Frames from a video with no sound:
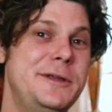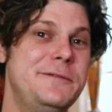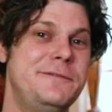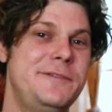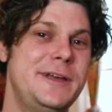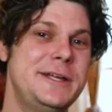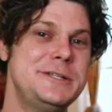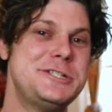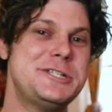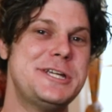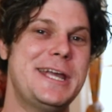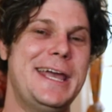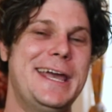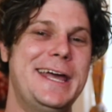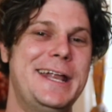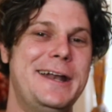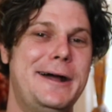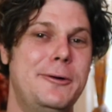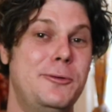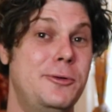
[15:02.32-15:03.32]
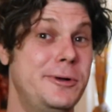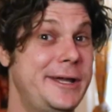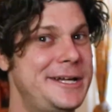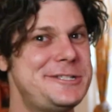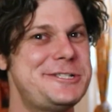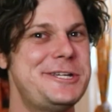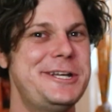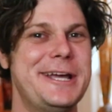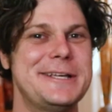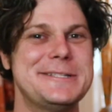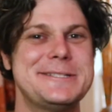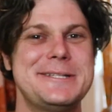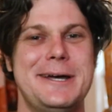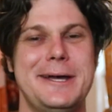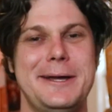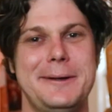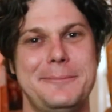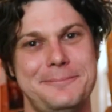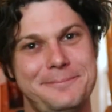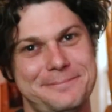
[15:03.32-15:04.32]
Finch, and I will catch you next
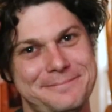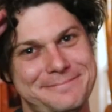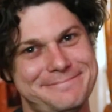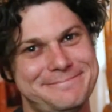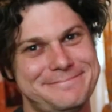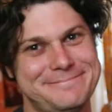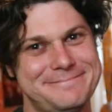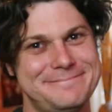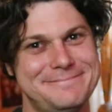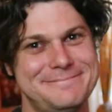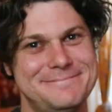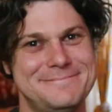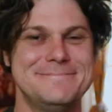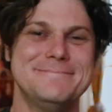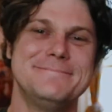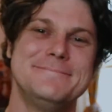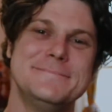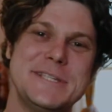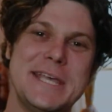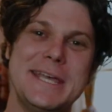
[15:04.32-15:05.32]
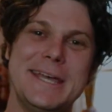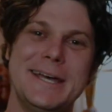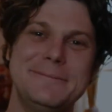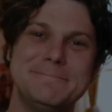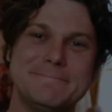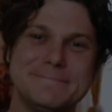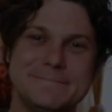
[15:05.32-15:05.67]
time. See ya.